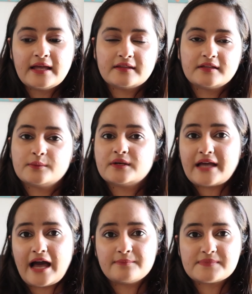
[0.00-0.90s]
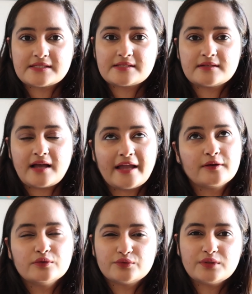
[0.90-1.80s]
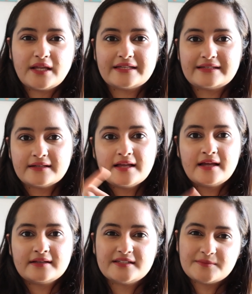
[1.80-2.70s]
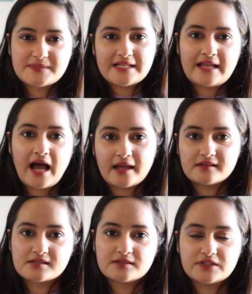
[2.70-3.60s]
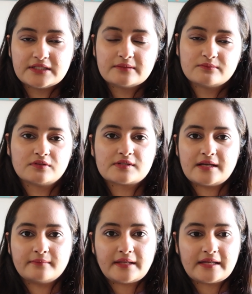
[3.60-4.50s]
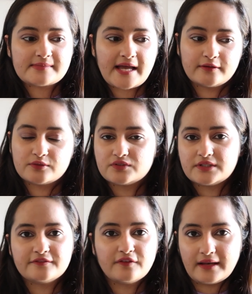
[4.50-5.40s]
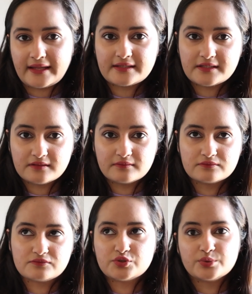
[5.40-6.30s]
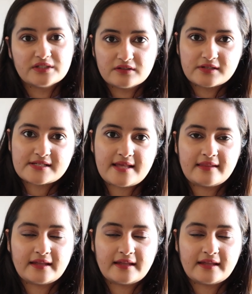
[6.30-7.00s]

there were gaps. I go through like dips and highs in reading books. Sometimes I don't read for like 2 years, and then